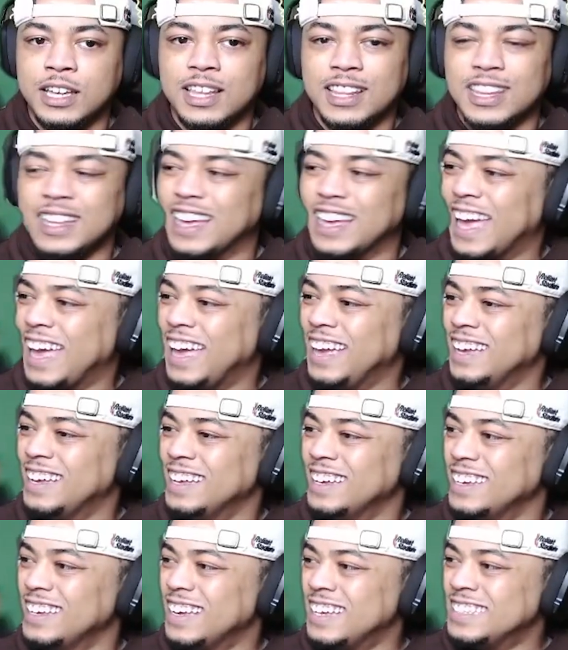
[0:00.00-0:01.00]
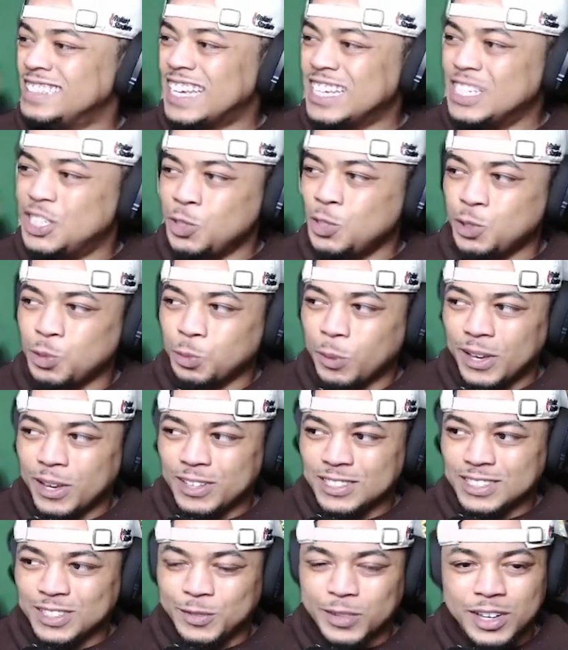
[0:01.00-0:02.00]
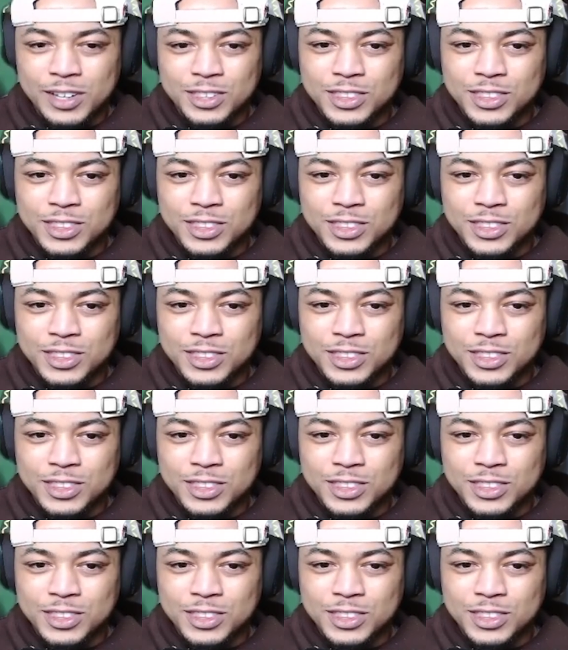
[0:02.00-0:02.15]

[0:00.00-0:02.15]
Like, hey, is that Juice Wells over there